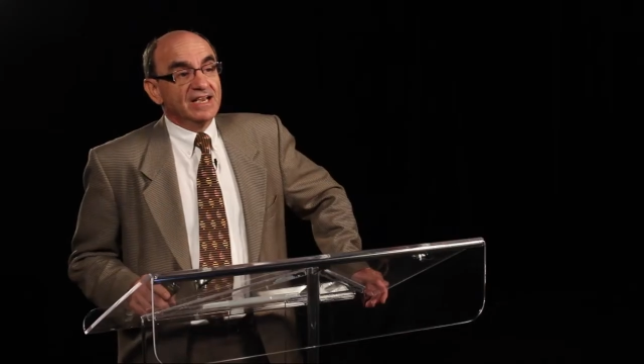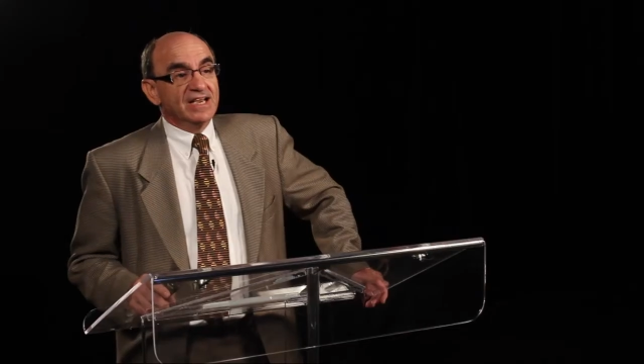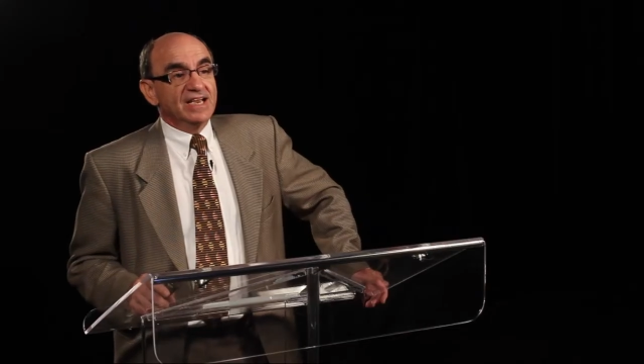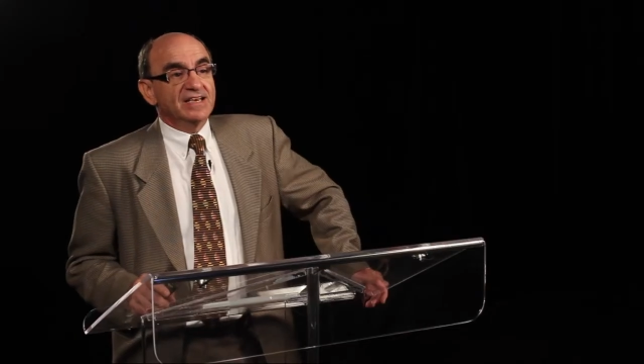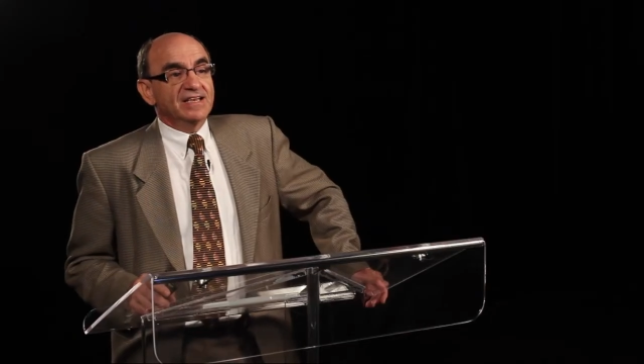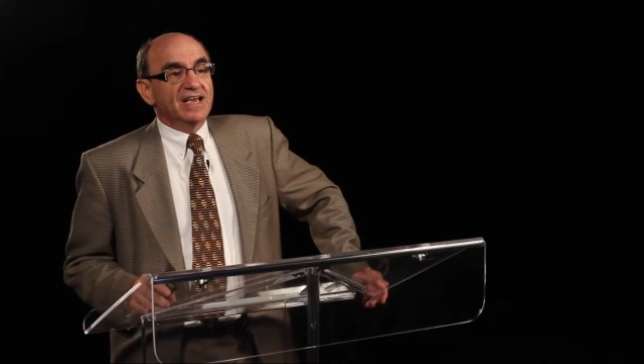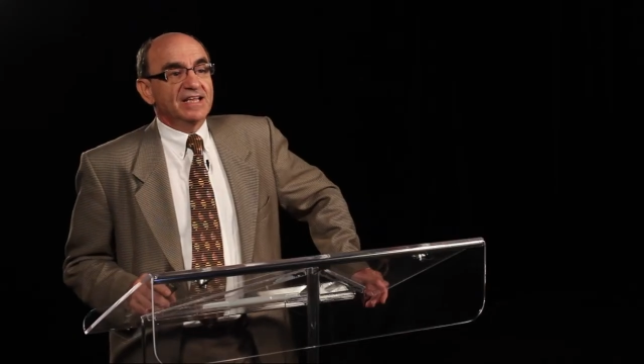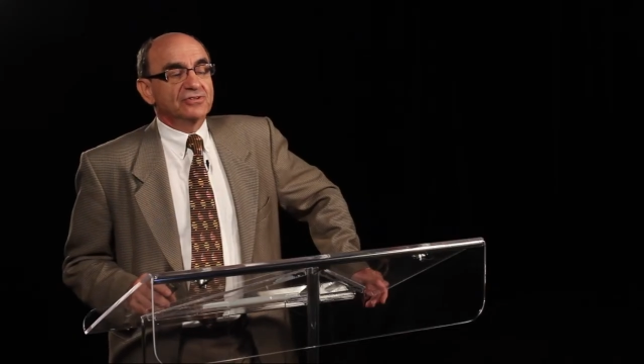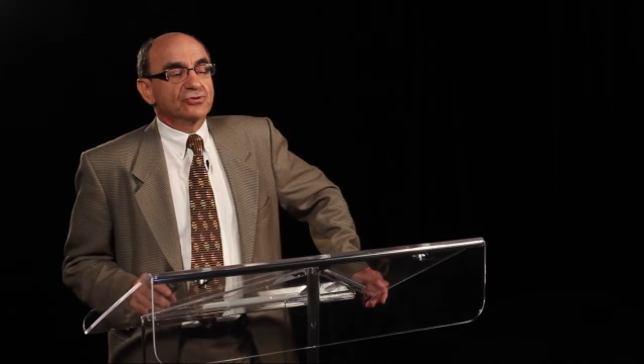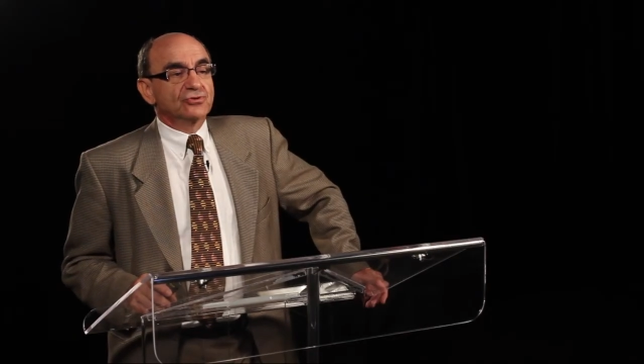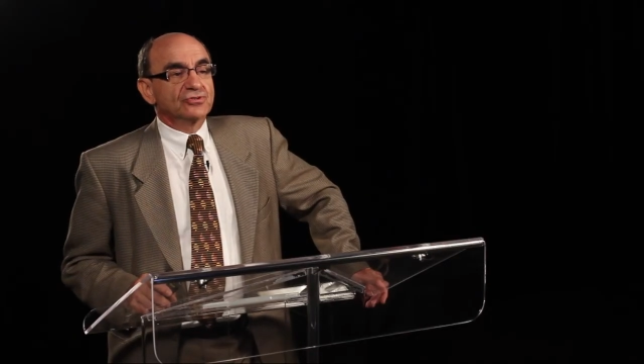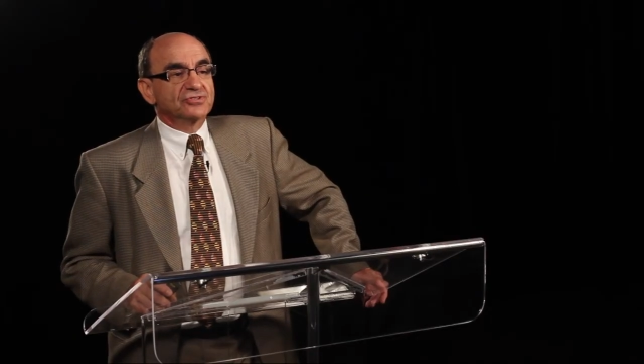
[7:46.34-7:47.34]
it
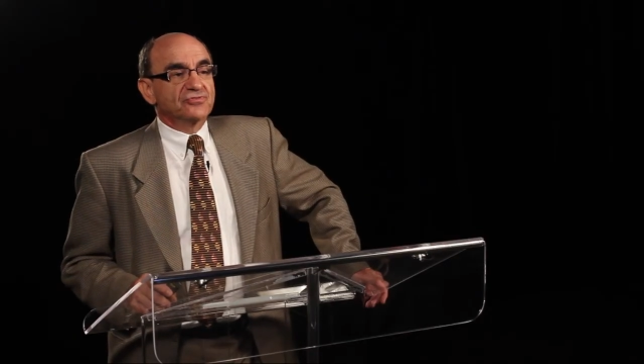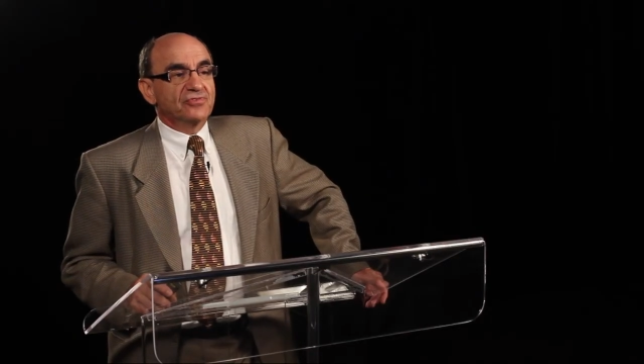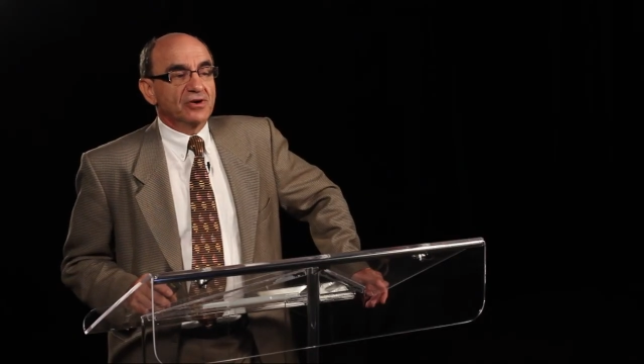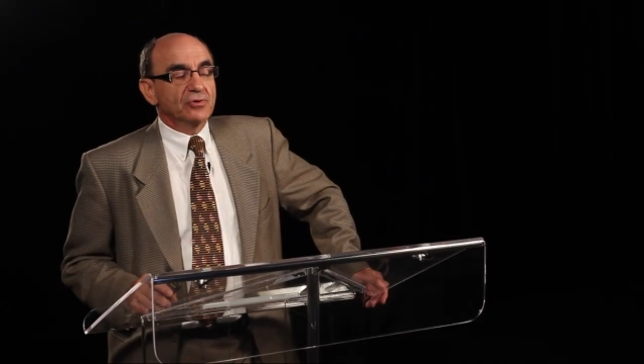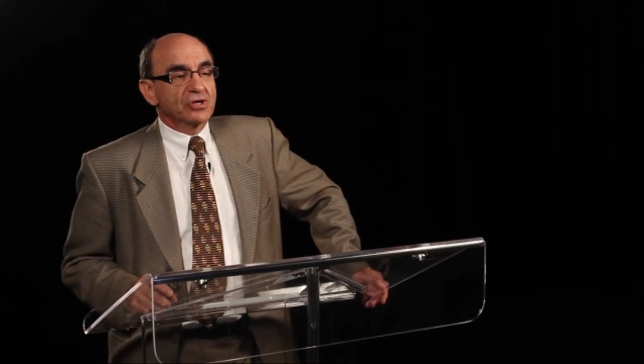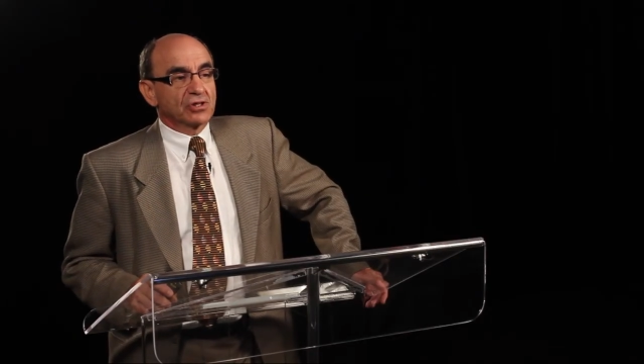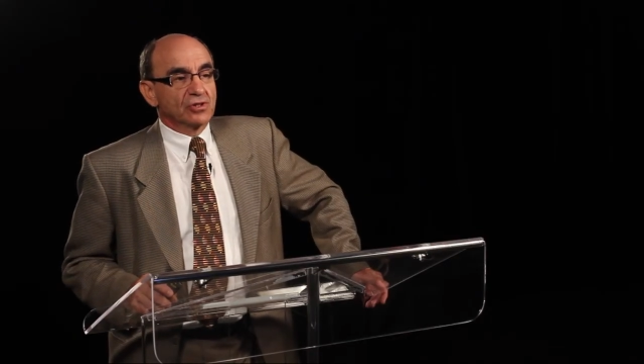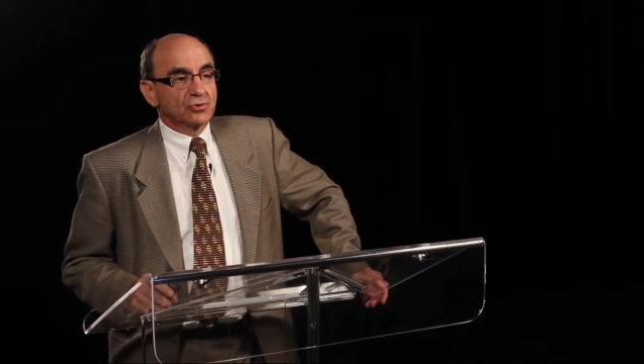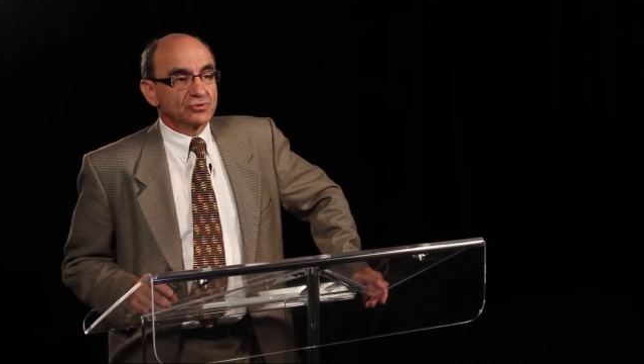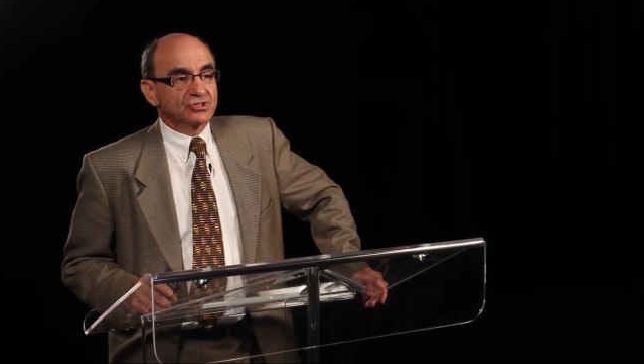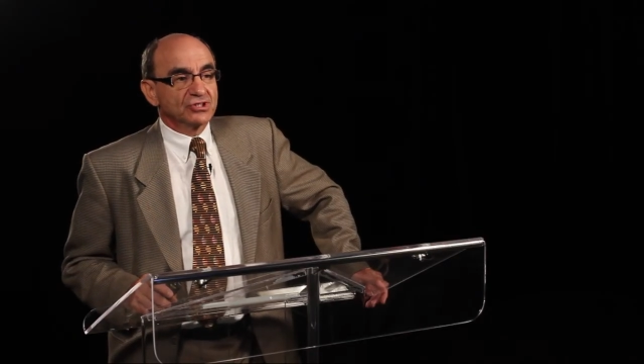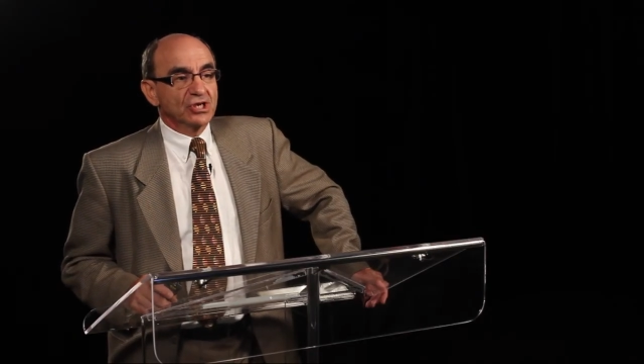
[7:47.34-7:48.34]
enters very
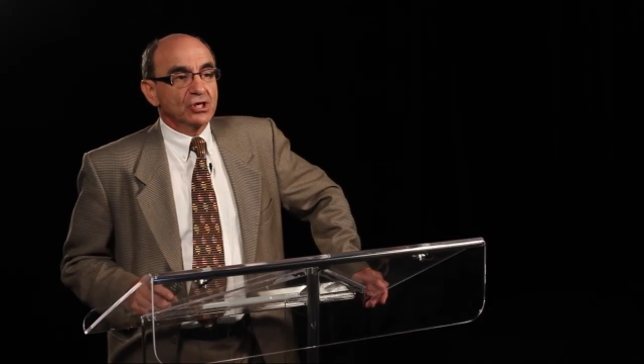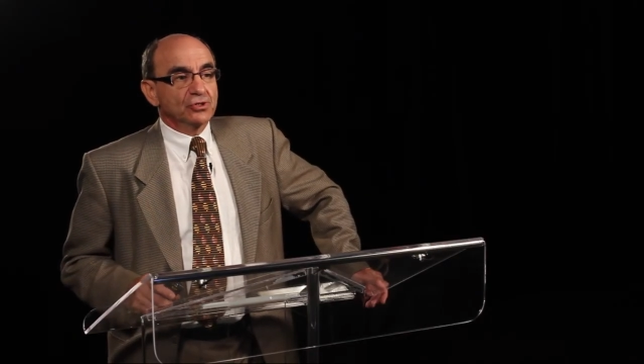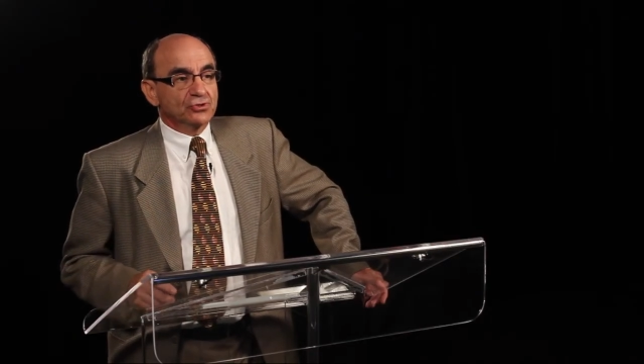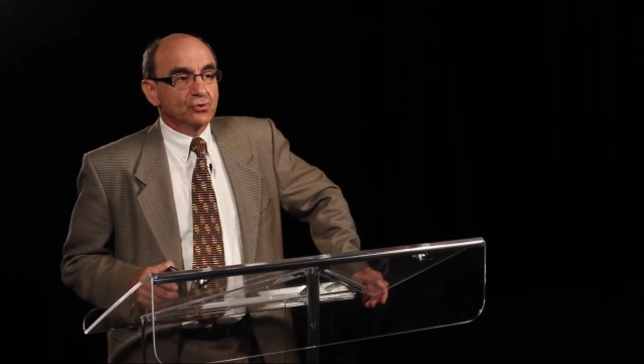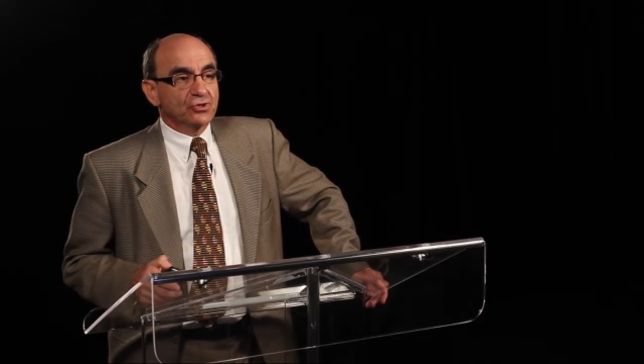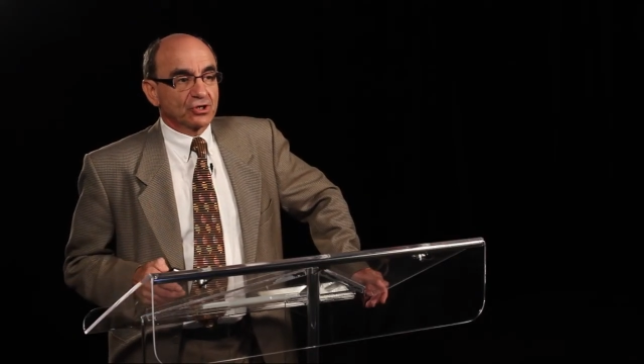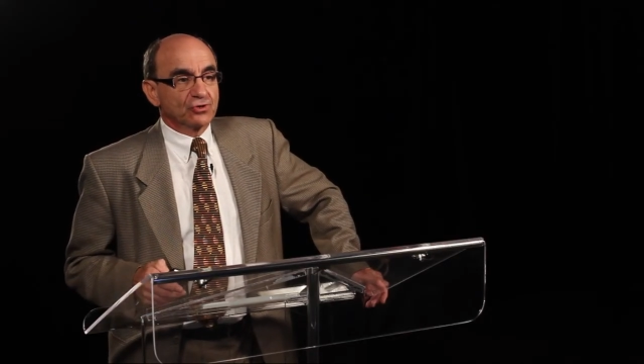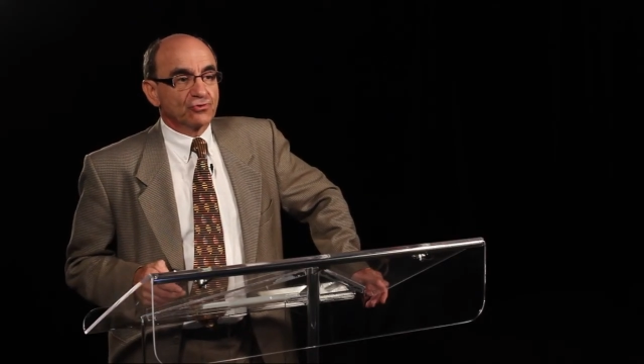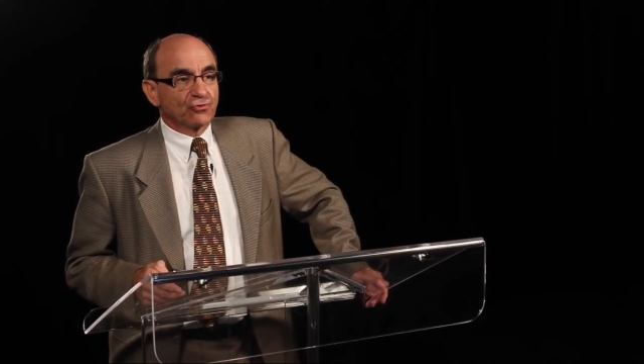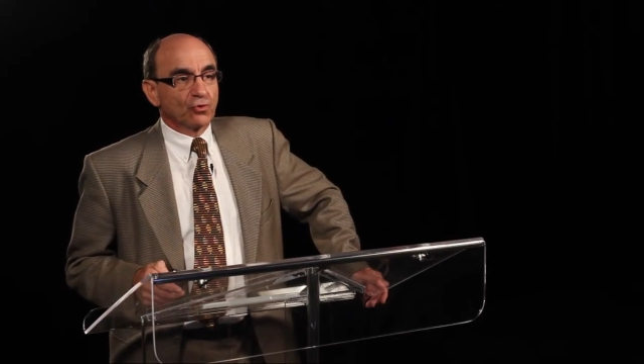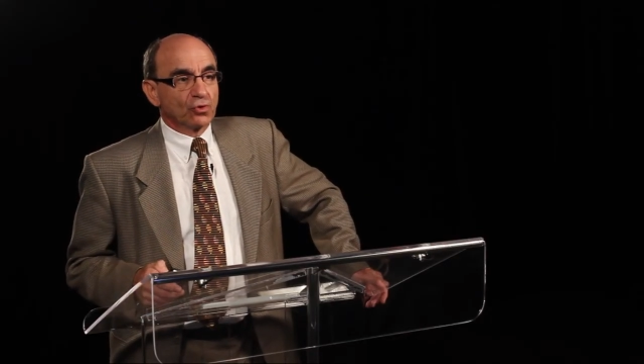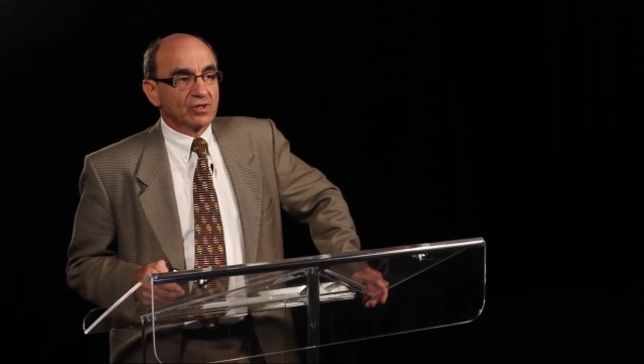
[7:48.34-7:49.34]
close to the
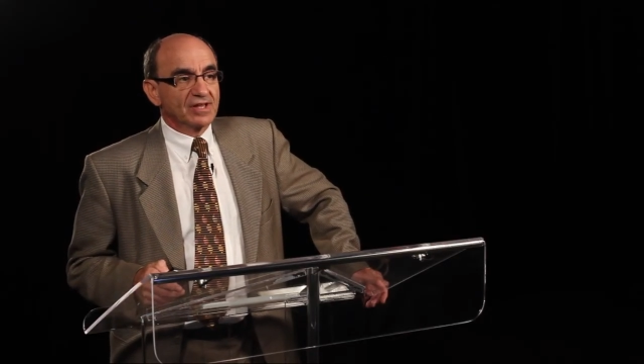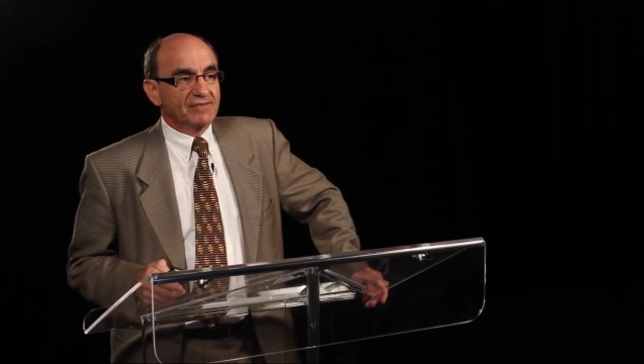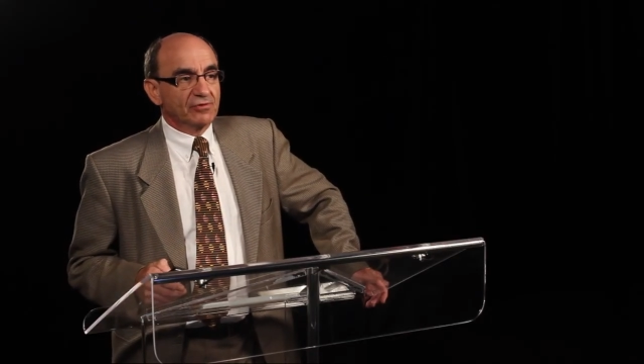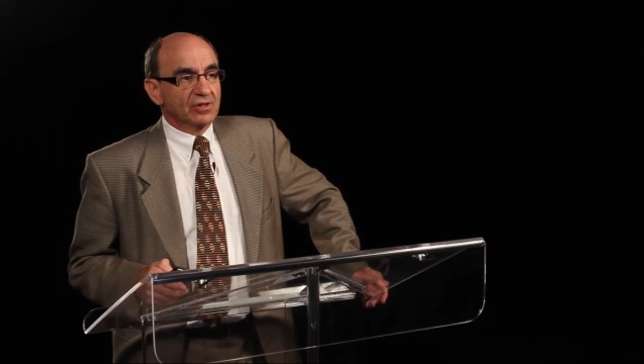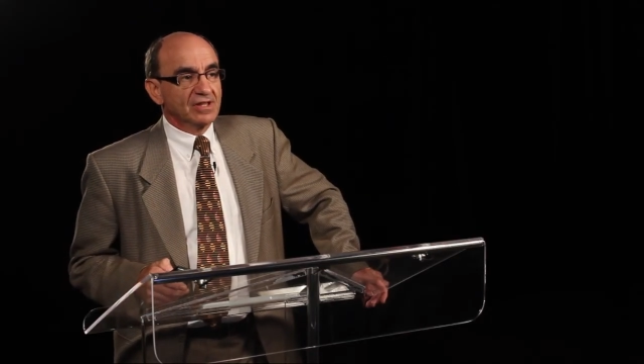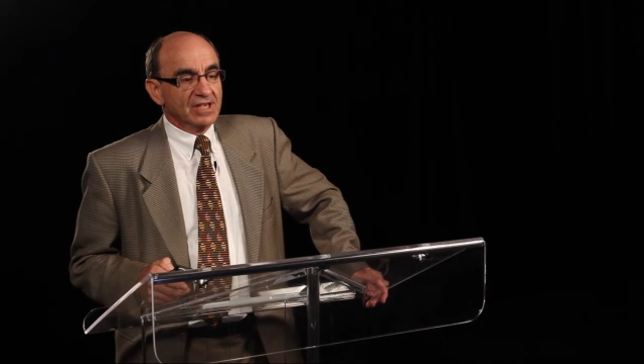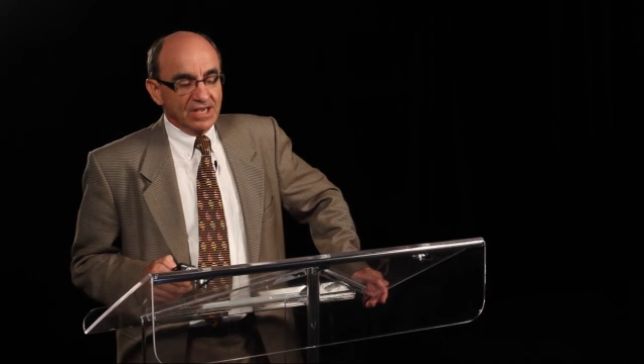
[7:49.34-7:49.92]
control level.